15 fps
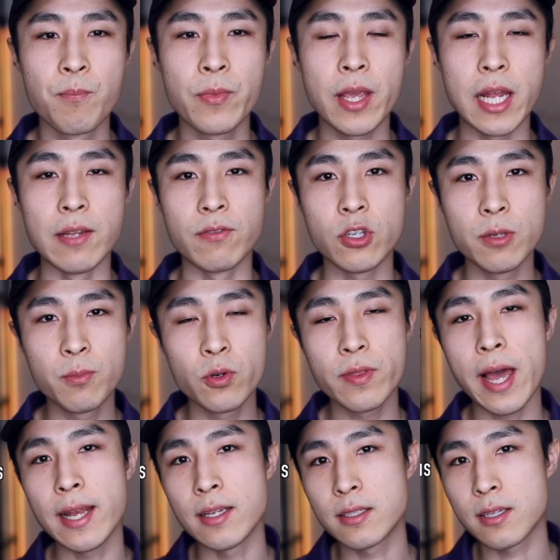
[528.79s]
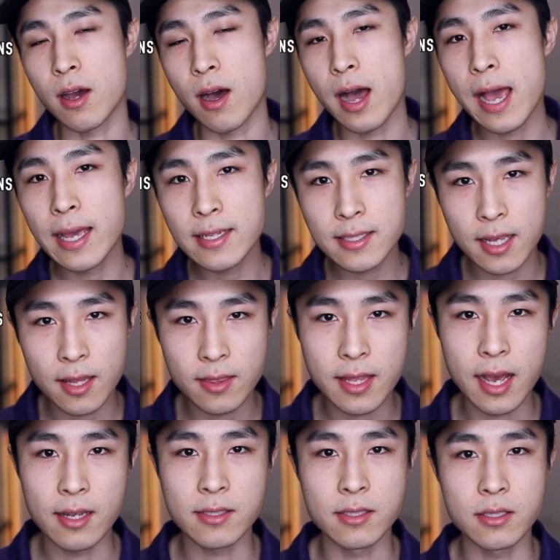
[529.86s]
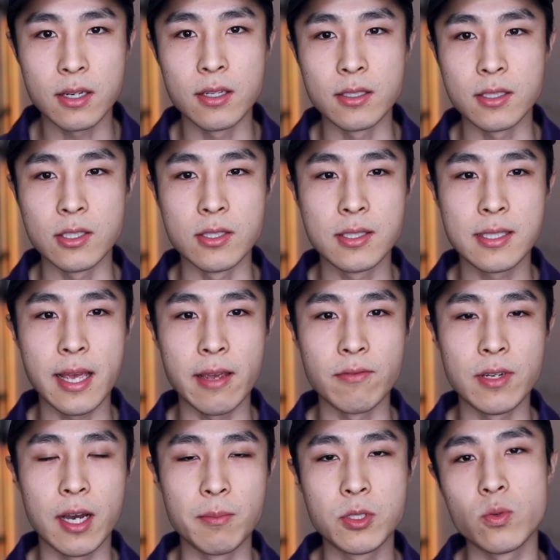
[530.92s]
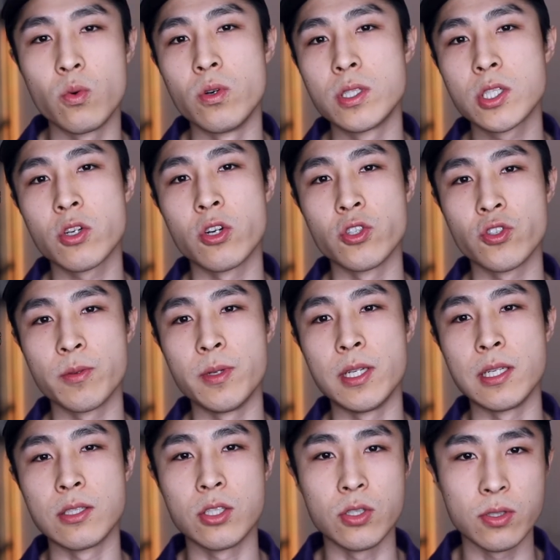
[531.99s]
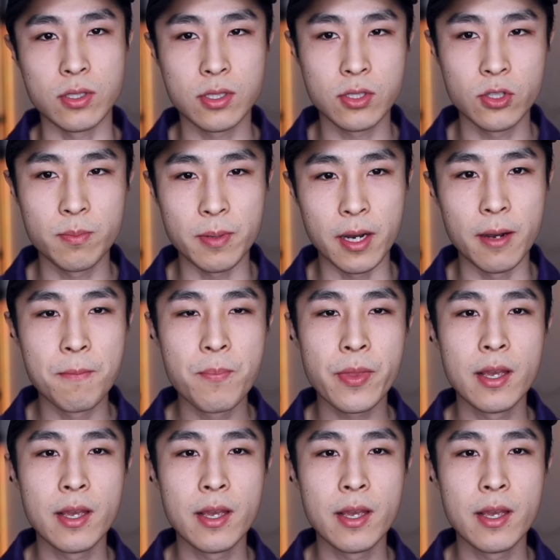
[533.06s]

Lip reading: And if you put that entire $10,000 you'd saved up towards contributing to your super,